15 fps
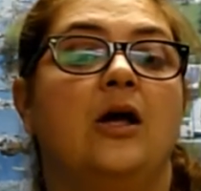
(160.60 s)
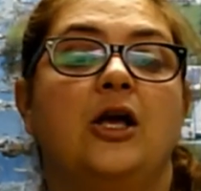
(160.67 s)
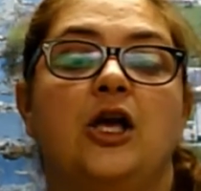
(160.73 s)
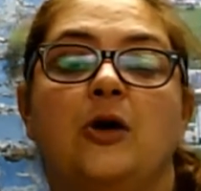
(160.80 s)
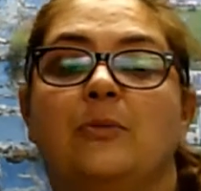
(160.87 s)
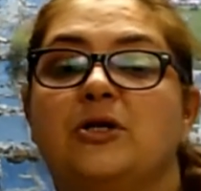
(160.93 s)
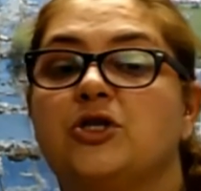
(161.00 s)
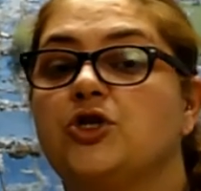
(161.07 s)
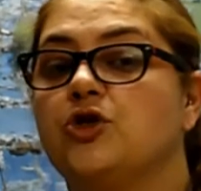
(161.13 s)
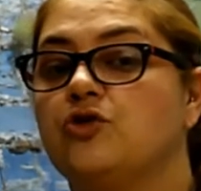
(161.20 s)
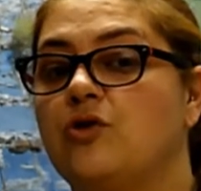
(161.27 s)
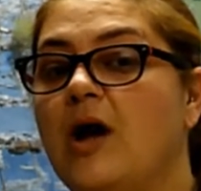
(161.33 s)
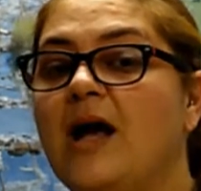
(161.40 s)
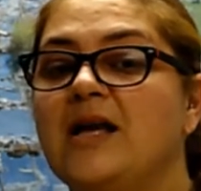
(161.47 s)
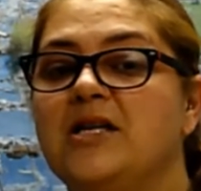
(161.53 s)
Humans
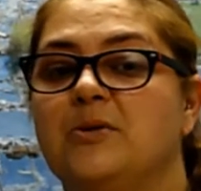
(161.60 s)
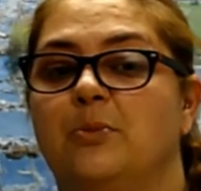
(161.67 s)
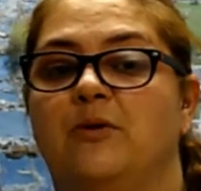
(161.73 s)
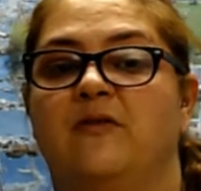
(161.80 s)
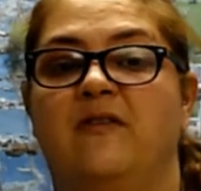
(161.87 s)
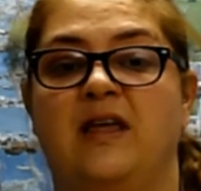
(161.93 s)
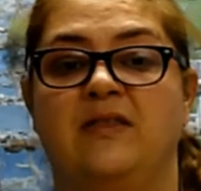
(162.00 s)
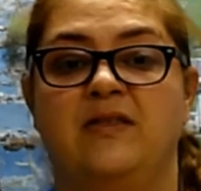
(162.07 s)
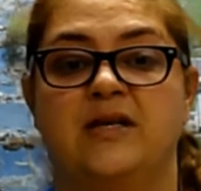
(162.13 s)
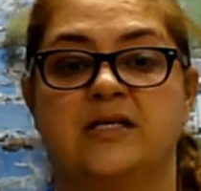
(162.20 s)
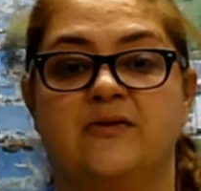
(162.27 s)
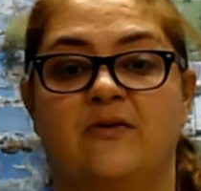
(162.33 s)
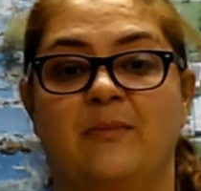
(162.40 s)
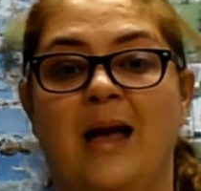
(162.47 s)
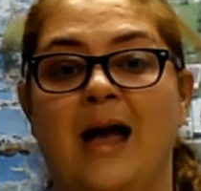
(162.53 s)
try to prevent this
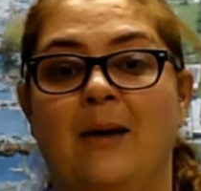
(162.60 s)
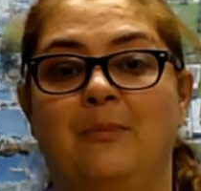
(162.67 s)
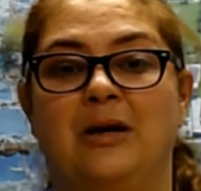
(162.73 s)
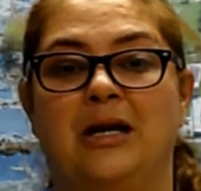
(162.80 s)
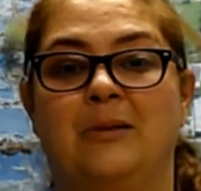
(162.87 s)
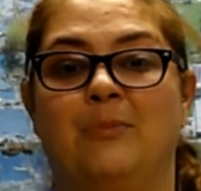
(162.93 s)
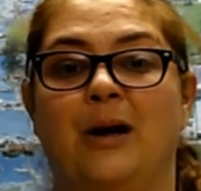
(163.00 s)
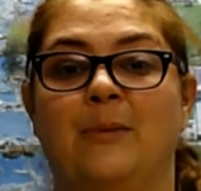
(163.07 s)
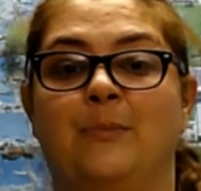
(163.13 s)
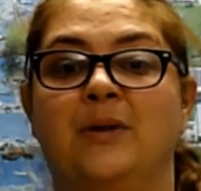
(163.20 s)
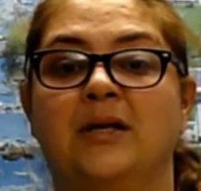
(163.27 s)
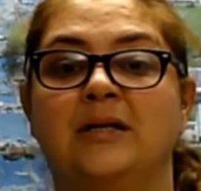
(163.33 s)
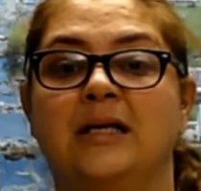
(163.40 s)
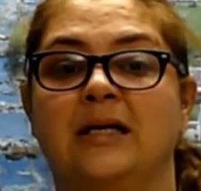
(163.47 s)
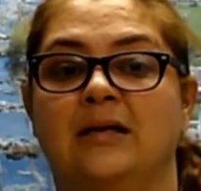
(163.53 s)
from happening by
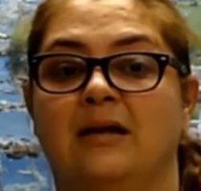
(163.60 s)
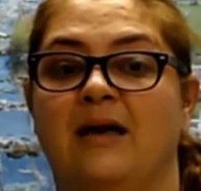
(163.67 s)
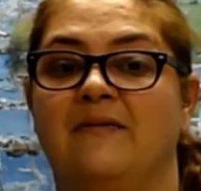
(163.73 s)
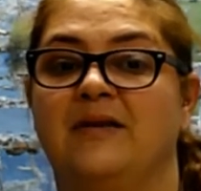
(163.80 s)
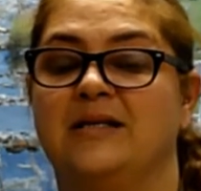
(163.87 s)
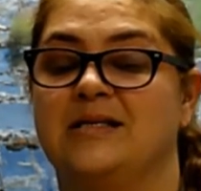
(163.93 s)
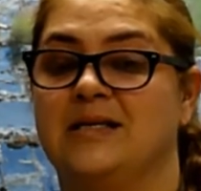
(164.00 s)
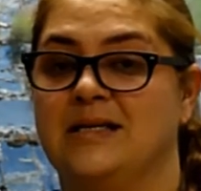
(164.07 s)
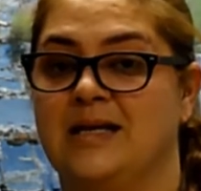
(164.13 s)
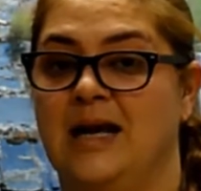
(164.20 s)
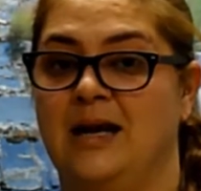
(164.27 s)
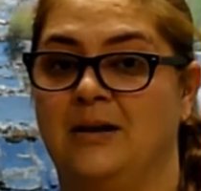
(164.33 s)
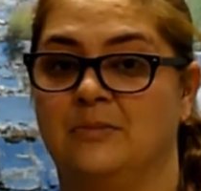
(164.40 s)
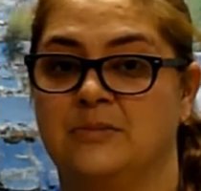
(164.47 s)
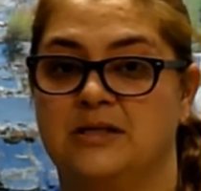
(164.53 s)
building levees and
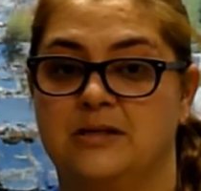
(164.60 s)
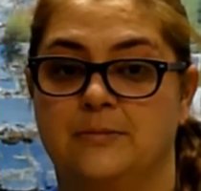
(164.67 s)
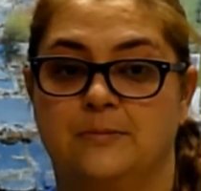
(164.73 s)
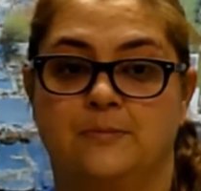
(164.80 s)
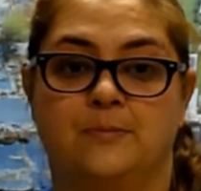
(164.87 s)
dams.